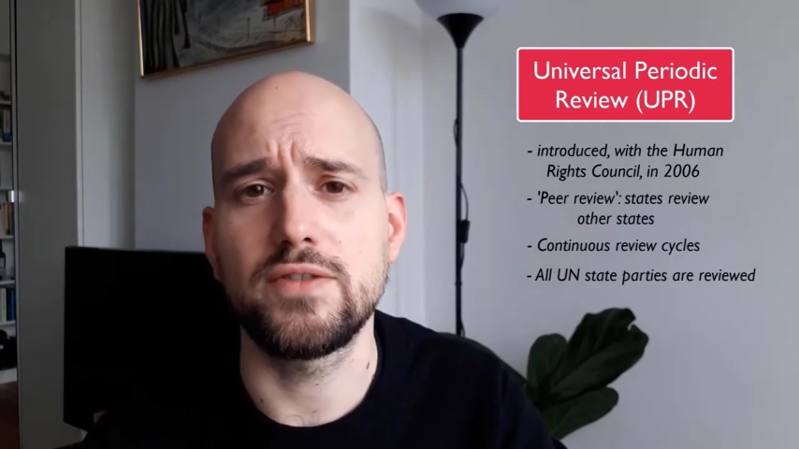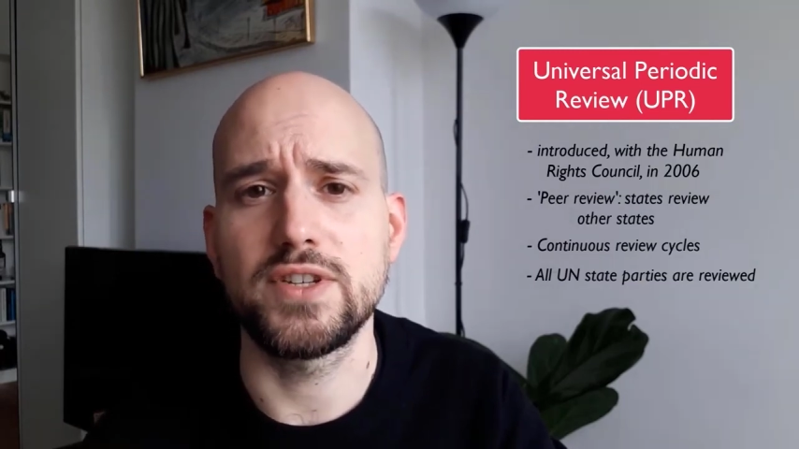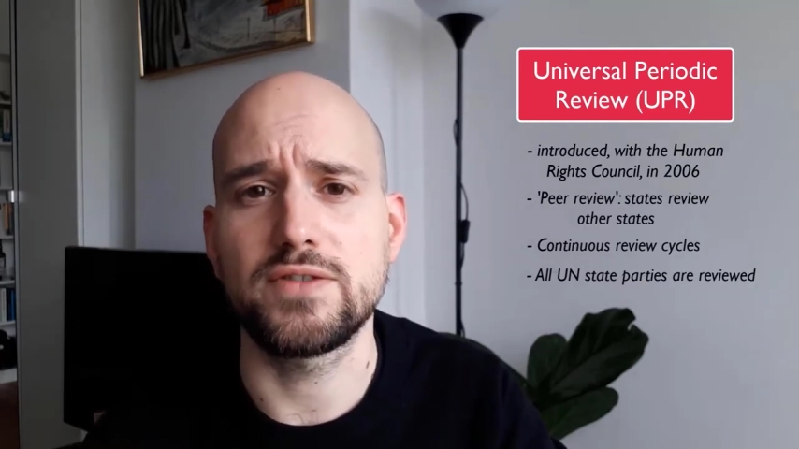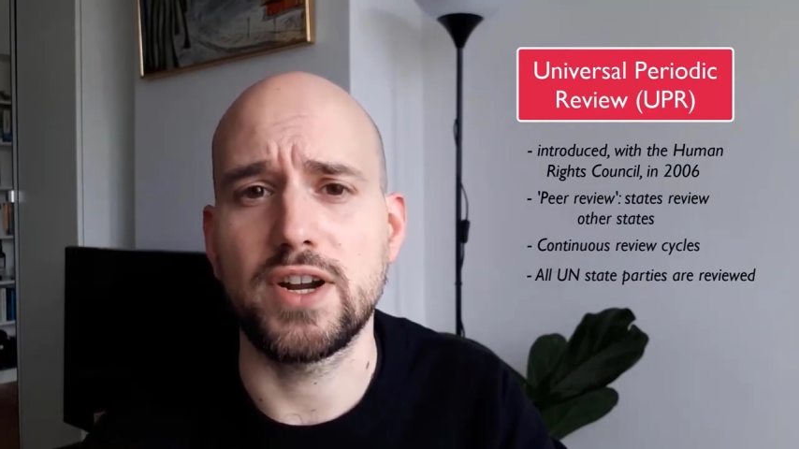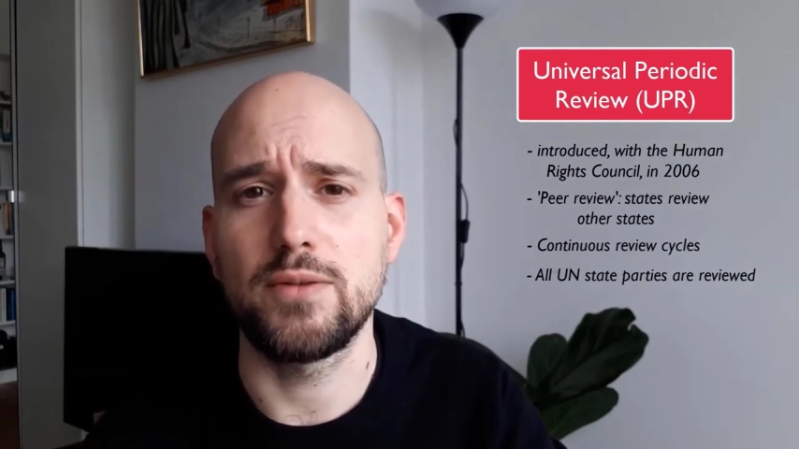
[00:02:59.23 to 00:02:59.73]
of
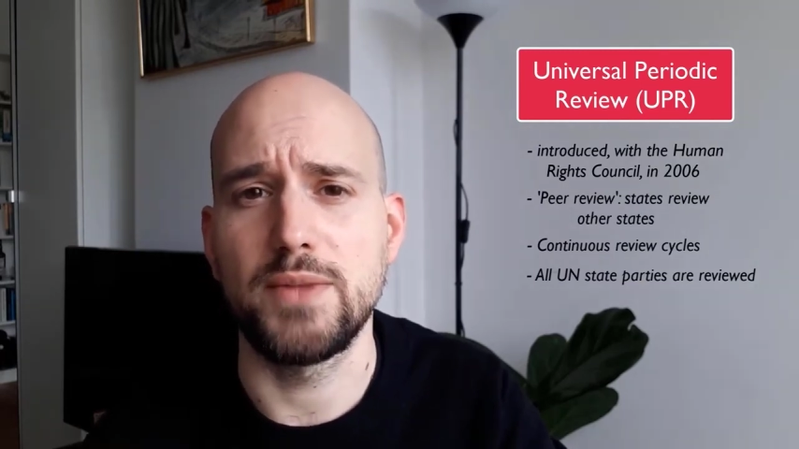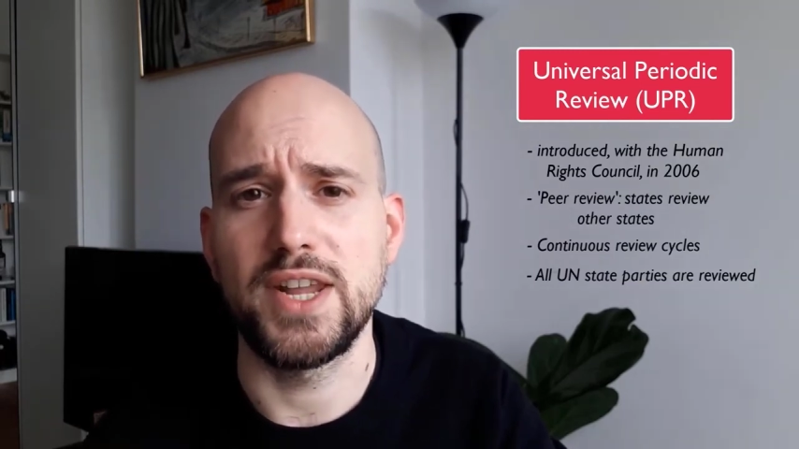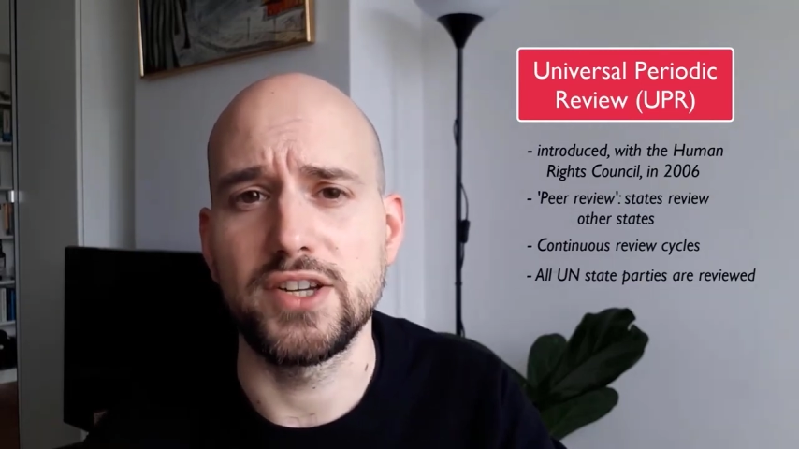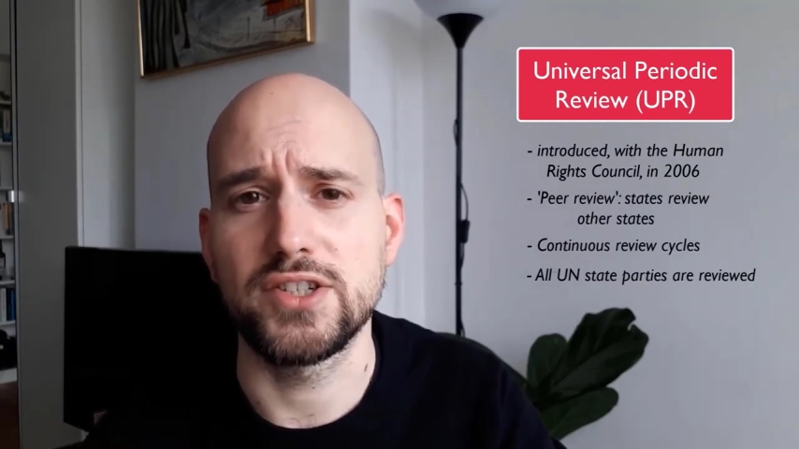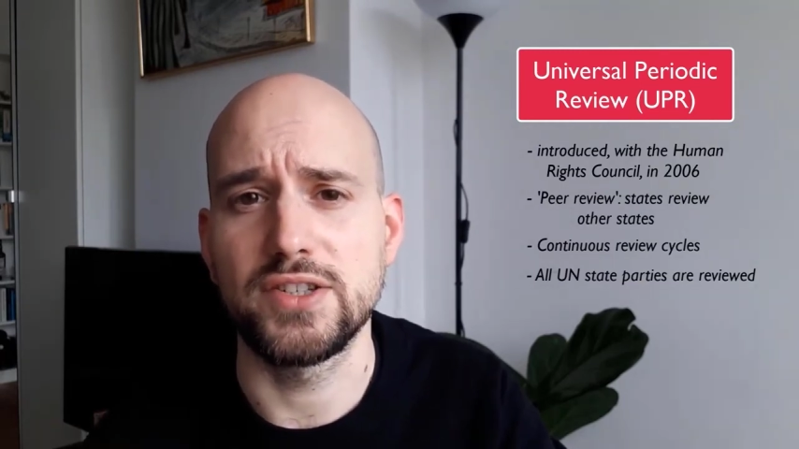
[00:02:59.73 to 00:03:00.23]
these
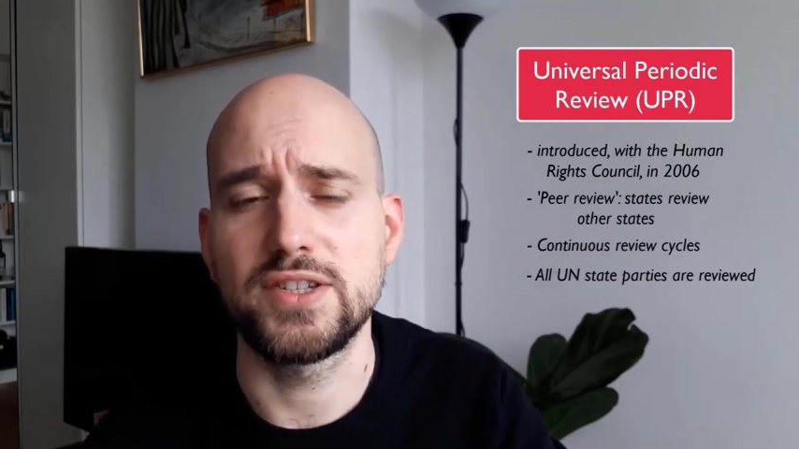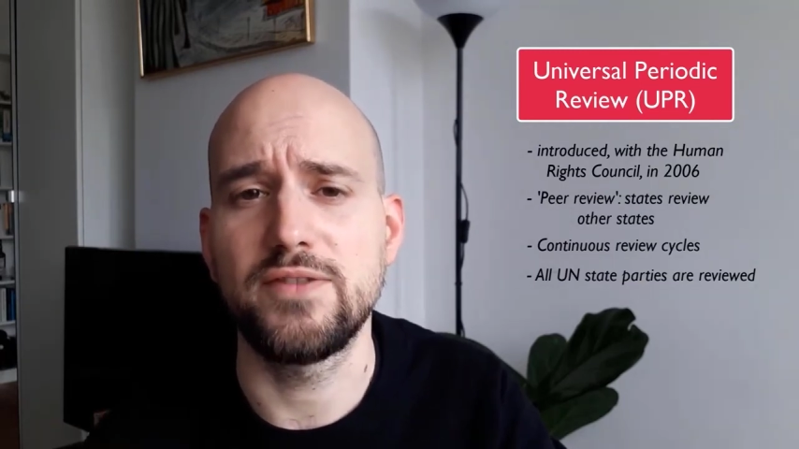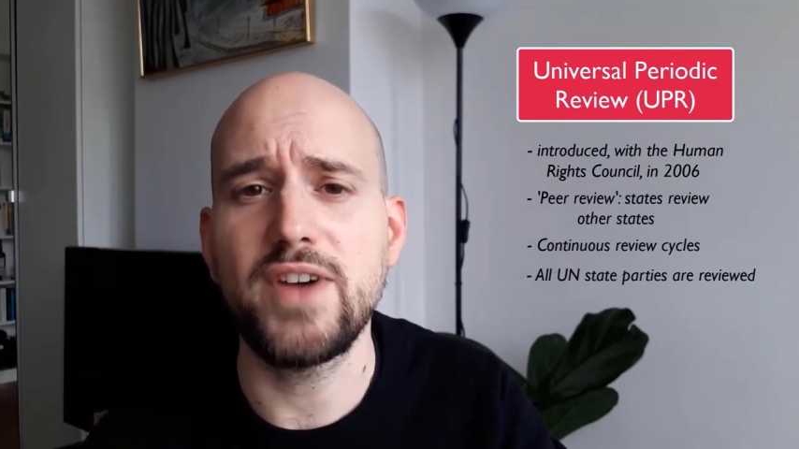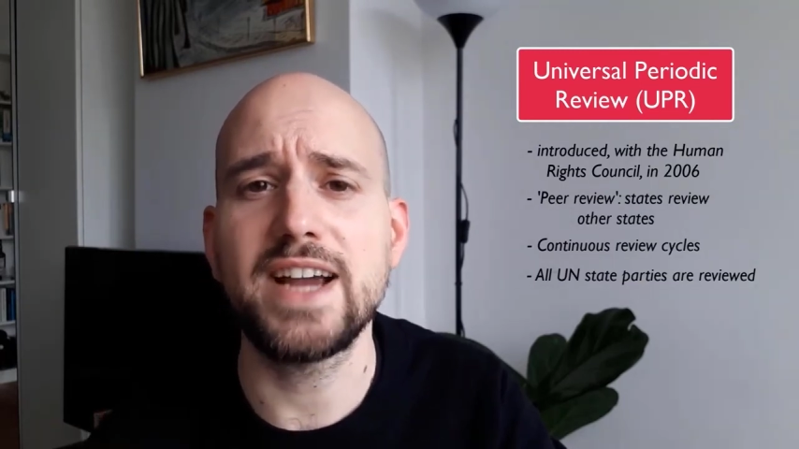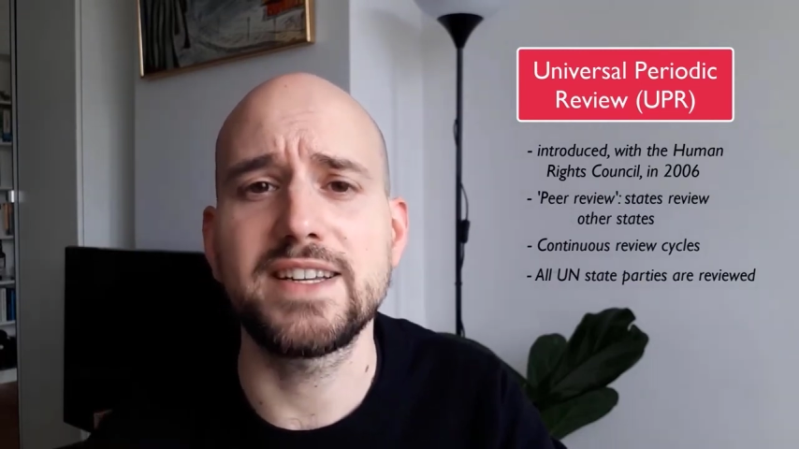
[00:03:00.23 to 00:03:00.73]
recommendations, the
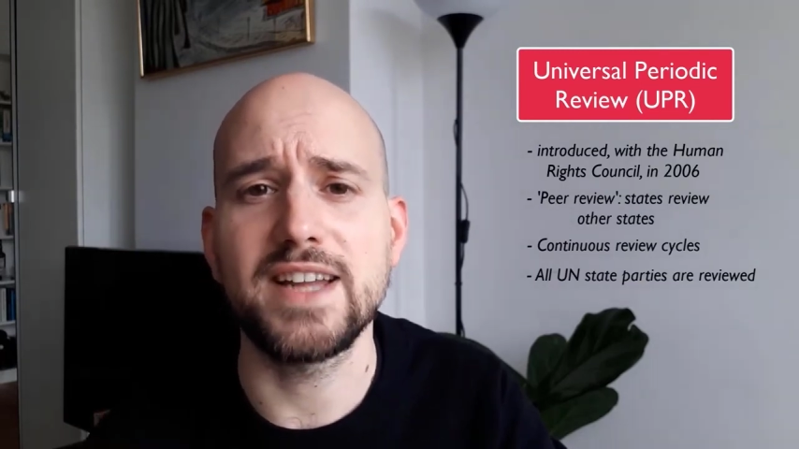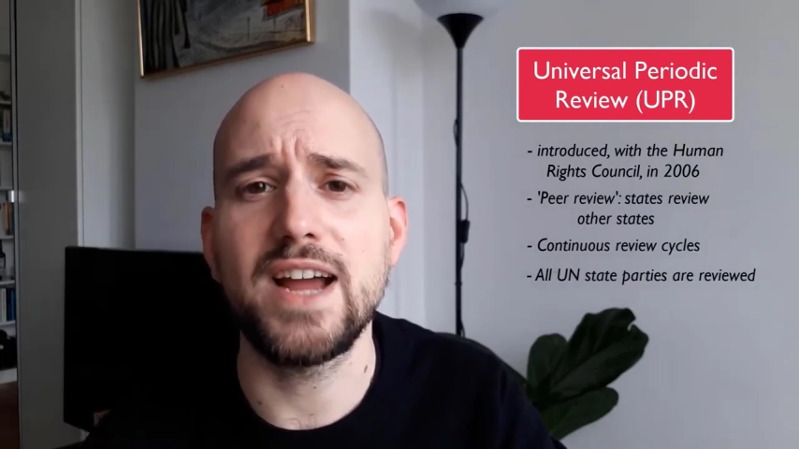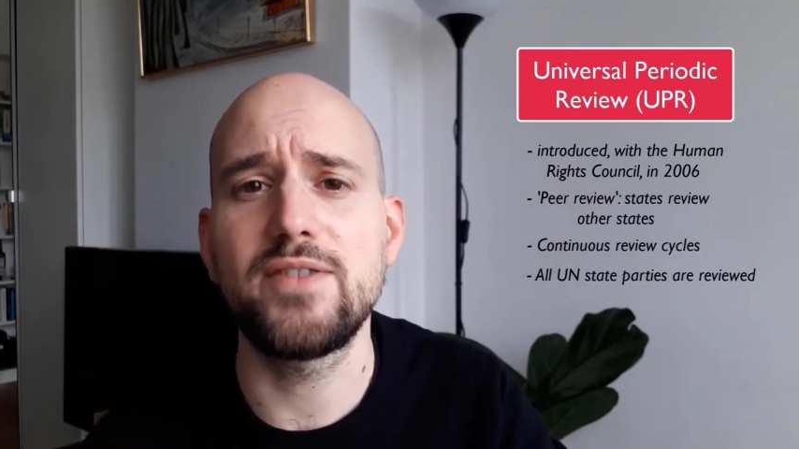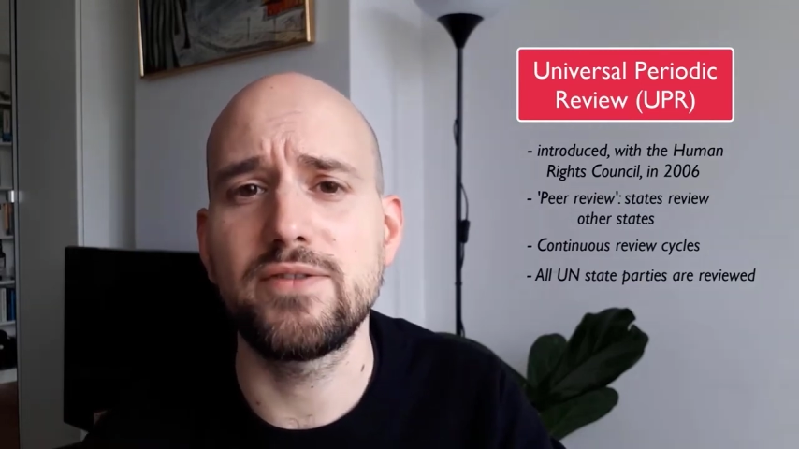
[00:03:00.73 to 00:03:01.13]
fact that every